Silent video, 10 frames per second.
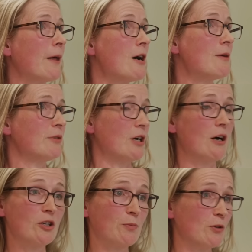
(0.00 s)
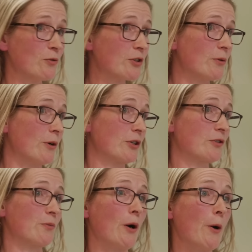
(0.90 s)
Um, her husband also
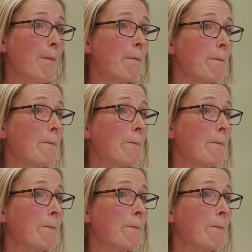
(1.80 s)
works from home.